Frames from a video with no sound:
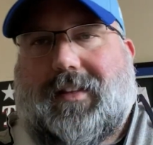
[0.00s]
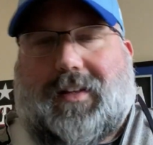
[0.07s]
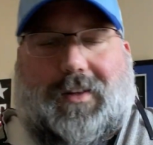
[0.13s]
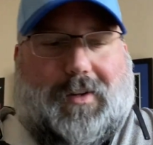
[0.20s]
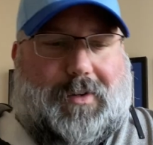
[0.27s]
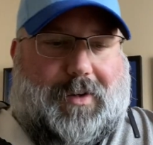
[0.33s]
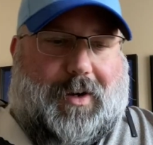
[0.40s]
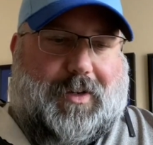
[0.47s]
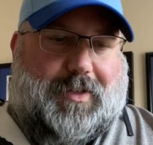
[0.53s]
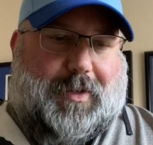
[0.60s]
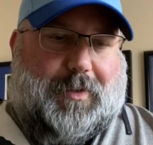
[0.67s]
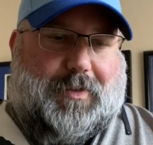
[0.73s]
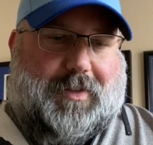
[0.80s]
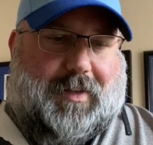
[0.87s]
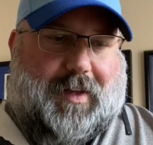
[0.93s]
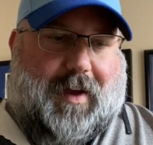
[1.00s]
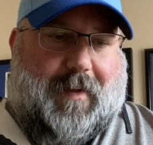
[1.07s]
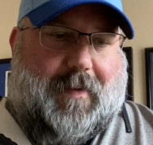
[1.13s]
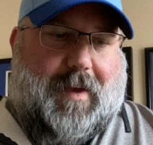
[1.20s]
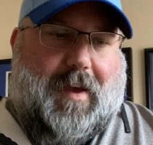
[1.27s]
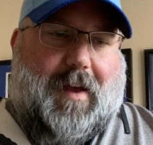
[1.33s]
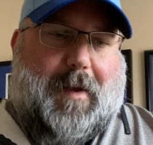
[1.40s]
the little cartoons a
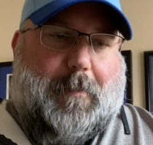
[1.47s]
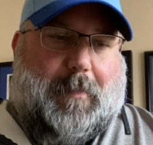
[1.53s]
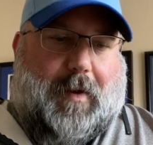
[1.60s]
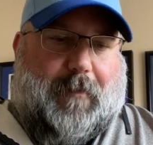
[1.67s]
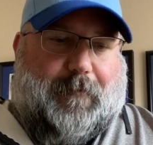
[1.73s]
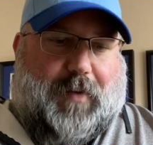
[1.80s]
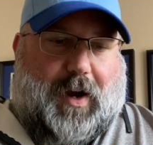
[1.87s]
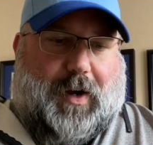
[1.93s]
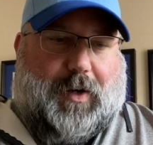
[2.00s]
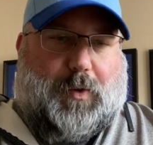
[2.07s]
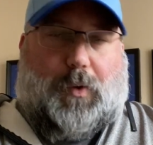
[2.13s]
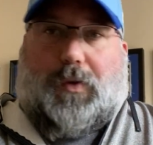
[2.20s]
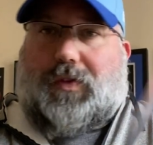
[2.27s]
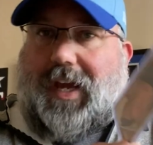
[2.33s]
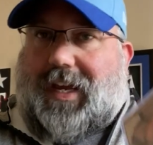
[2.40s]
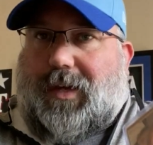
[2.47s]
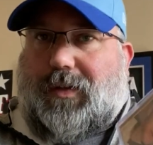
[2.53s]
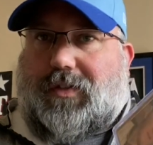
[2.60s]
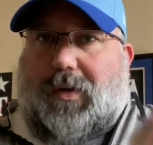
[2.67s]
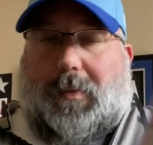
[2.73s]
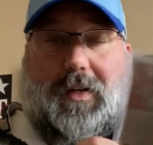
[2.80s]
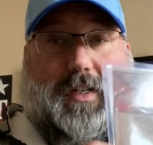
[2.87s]
lot, but very cool. Thank you
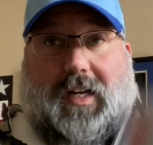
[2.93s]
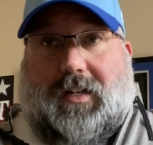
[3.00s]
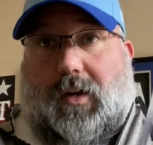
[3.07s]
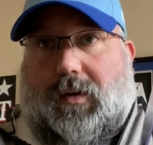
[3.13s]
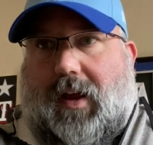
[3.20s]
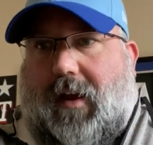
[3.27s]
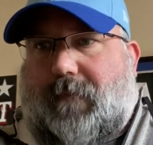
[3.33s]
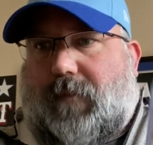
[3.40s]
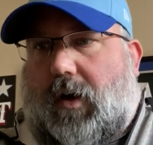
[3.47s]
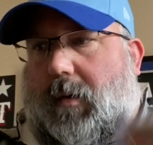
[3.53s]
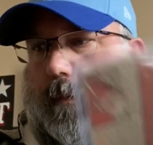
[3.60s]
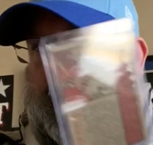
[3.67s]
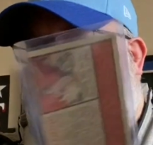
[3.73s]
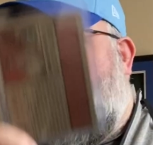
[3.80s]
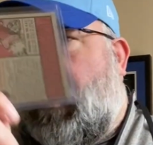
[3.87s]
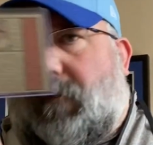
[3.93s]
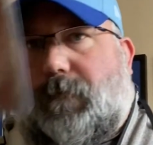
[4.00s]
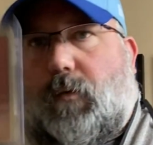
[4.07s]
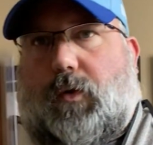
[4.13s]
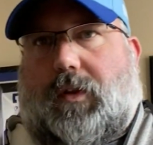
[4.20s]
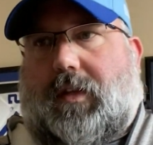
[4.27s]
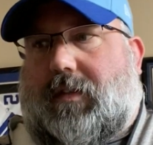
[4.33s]
so much. I don't have very many
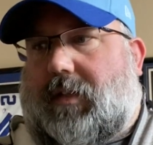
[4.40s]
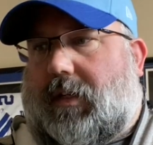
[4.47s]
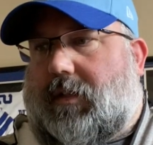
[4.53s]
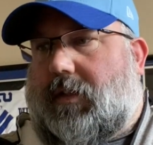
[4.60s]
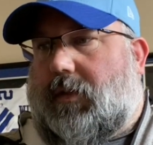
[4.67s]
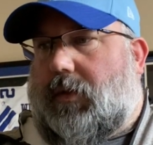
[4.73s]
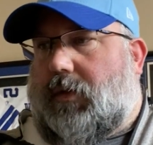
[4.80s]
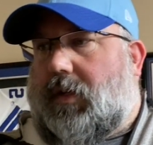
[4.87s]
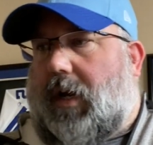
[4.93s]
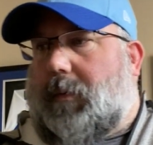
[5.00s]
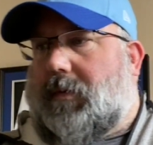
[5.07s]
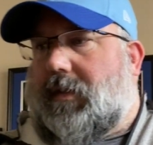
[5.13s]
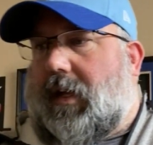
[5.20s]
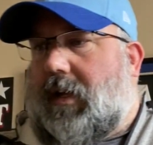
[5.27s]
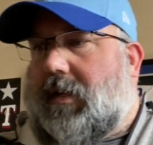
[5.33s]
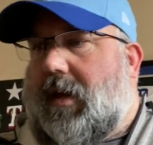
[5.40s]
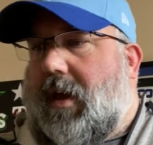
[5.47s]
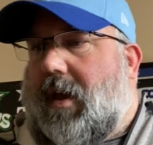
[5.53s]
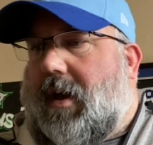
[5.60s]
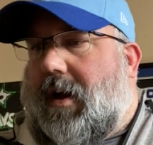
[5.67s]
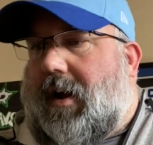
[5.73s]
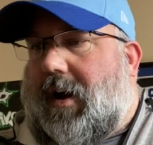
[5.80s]
for the 62 Topps set.
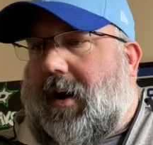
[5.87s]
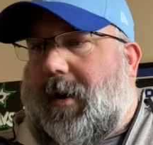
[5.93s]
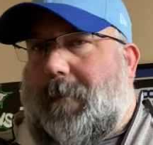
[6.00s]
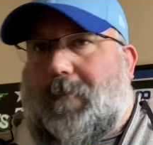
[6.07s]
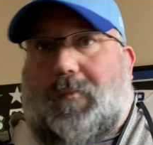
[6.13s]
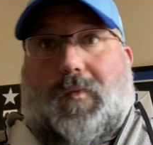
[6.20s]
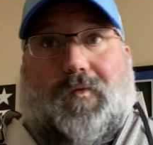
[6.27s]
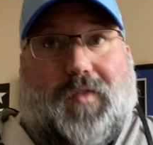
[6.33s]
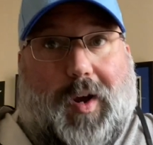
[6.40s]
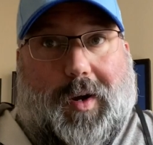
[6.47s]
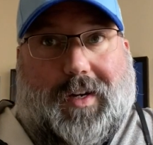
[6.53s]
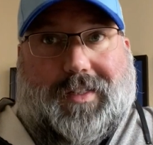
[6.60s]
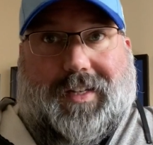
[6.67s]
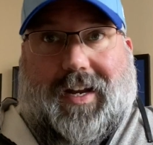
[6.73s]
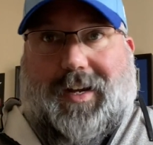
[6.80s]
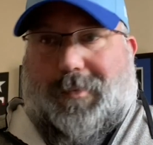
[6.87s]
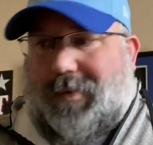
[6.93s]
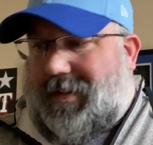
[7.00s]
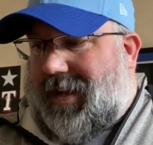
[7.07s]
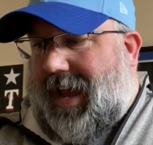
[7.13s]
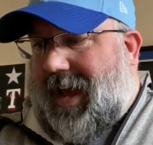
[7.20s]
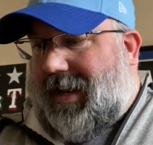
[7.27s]
Um, very excited
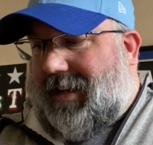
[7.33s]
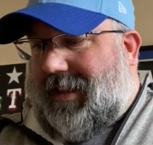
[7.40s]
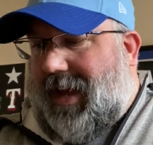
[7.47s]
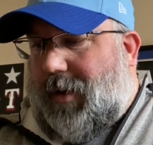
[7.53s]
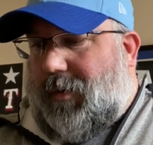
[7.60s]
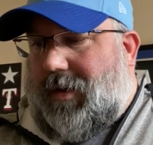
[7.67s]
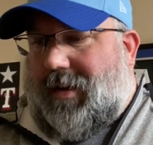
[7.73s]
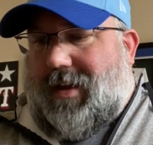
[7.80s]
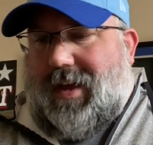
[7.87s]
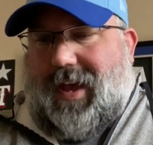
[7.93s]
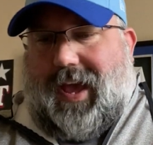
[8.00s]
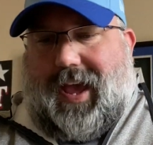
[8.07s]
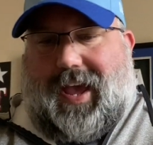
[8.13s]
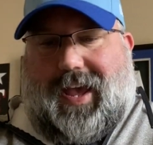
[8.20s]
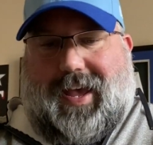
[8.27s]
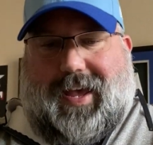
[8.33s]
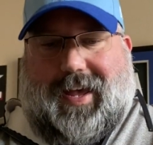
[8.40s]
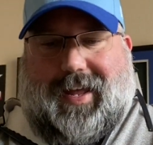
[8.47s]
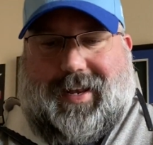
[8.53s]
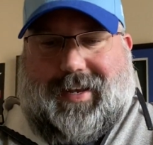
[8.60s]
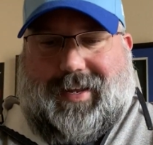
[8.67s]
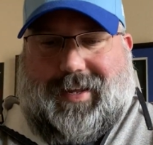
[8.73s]
about adding that one.
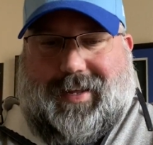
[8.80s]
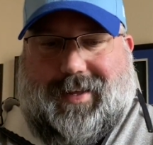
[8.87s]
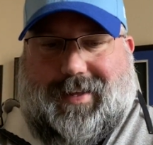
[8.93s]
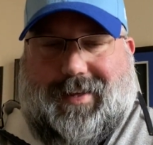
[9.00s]
And